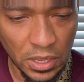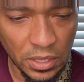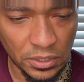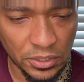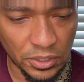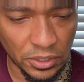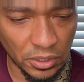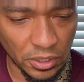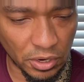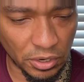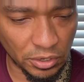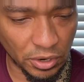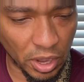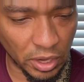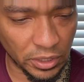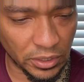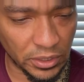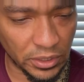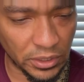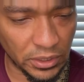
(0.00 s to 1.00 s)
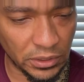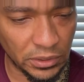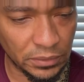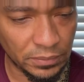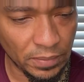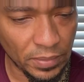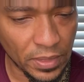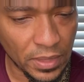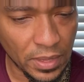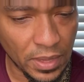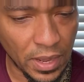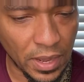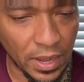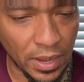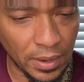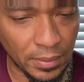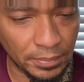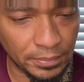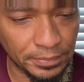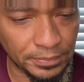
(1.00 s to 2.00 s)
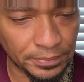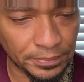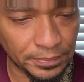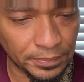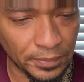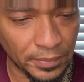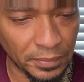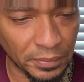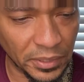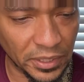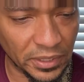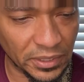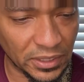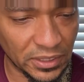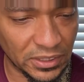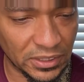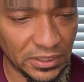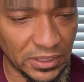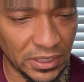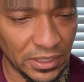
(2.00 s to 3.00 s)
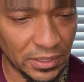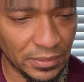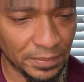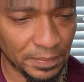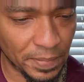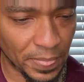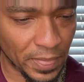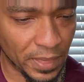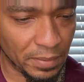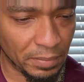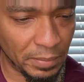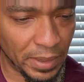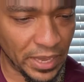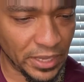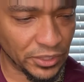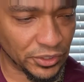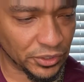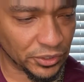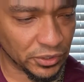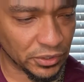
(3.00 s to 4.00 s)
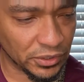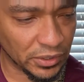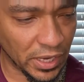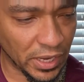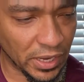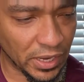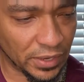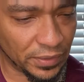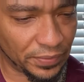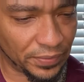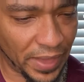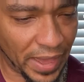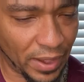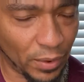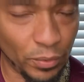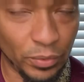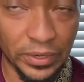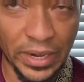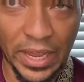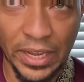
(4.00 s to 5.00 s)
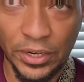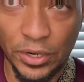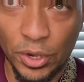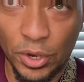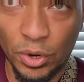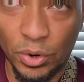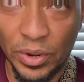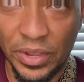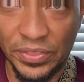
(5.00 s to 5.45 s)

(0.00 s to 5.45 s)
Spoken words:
to learn all of these. But the C major, that one I know.